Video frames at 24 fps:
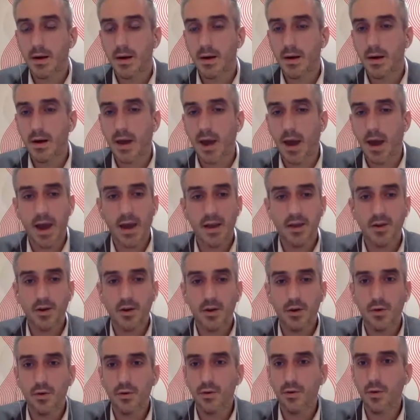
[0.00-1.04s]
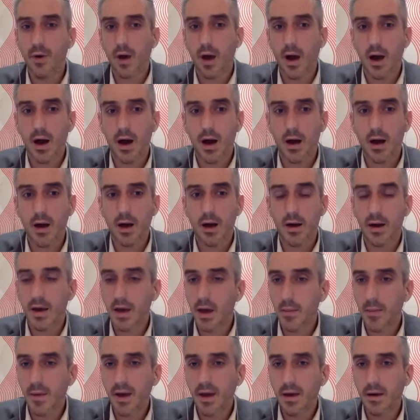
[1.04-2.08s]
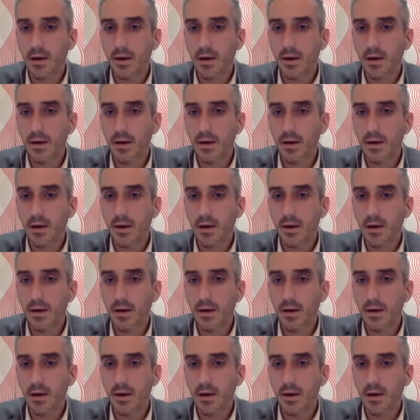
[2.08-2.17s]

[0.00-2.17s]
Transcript: Can you hear me?